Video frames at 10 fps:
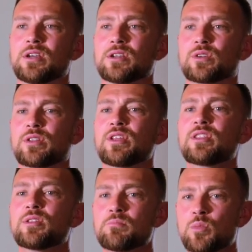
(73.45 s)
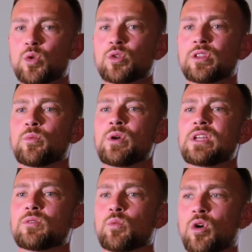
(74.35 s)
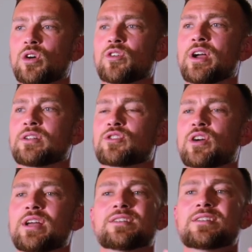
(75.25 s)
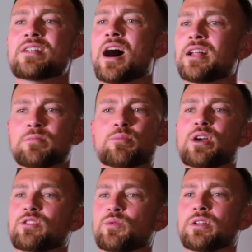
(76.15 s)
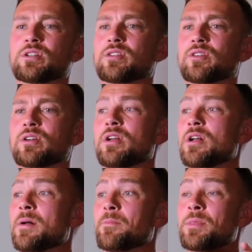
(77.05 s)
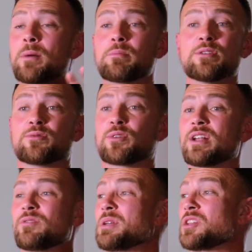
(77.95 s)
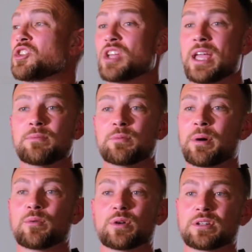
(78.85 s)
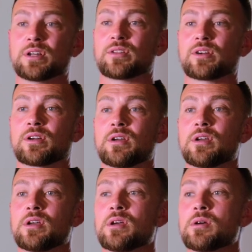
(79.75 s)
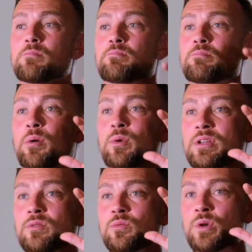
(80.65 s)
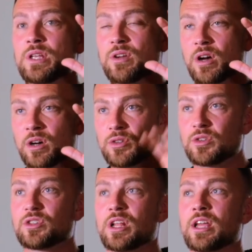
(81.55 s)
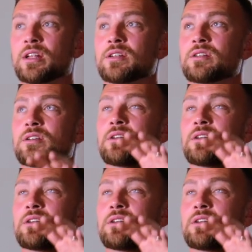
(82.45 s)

So I think the more that we can walk around trying to not impress one another, not be afraid of being shamed by one another, but we understand